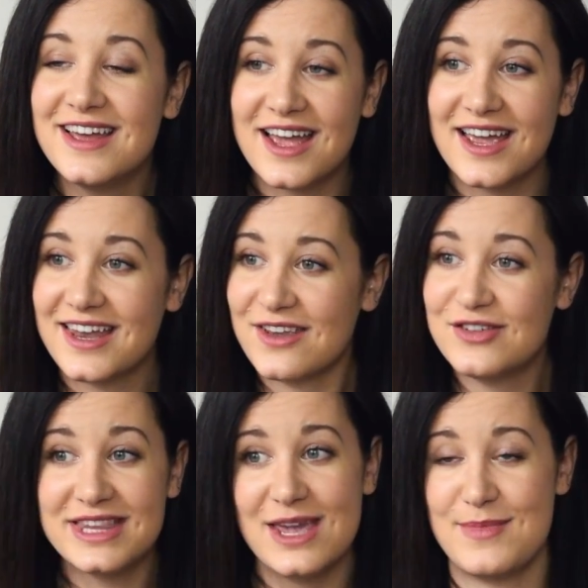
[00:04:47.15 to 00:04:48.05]
and
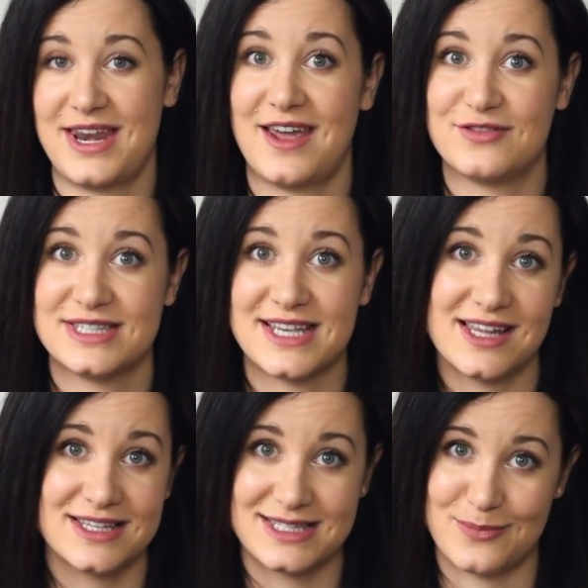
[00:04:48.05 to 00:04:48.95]
even they might have a
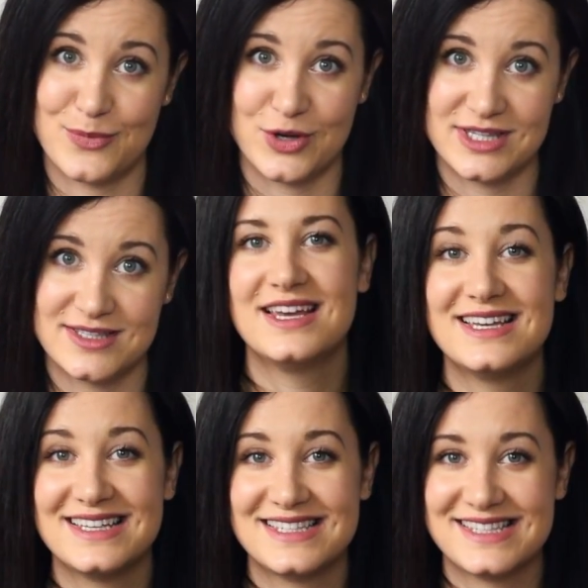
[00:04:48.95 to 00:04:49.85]
sale at some point.
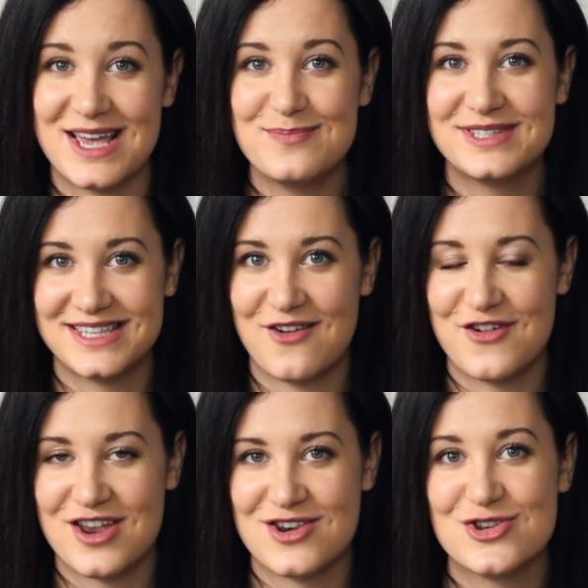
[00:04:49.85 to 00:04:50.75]
Step
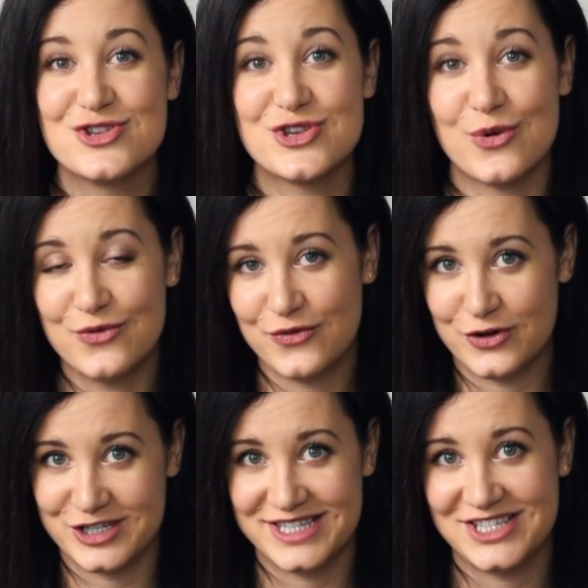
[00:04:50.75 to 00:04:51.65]
7, don't
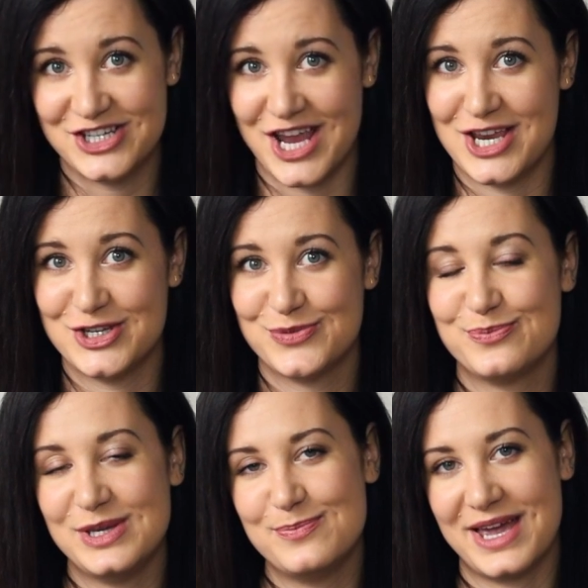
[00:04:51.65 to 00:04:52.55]
force the change,
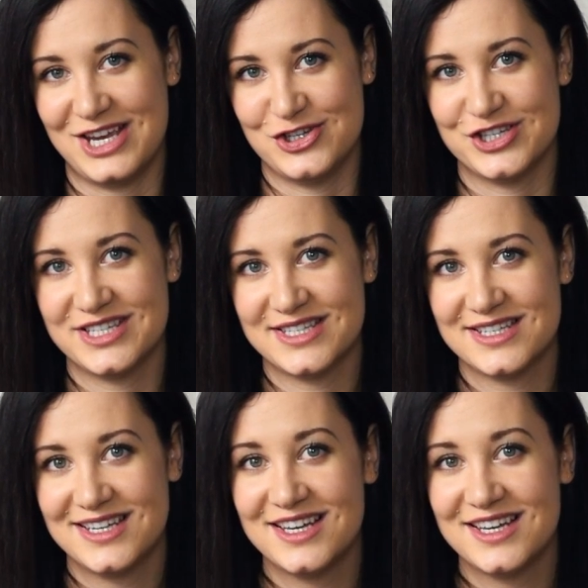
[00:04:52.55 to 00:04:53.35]
be patient.